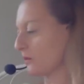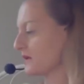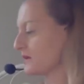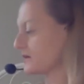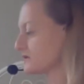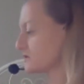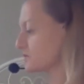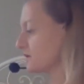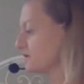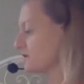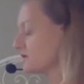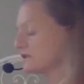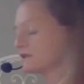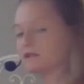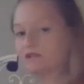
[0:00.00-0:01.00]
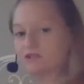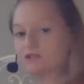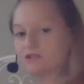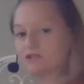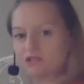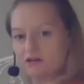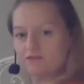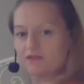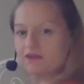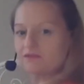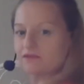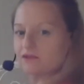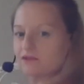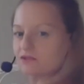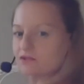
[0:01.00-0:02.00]
Or we can swivel in the
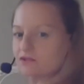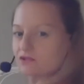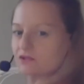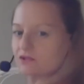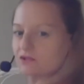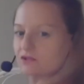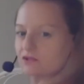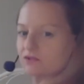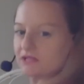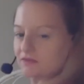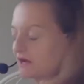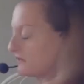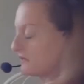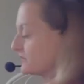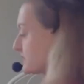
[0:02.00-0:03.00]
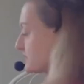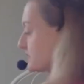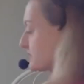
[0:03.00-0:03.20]
chair, if that feels good, if we do that on the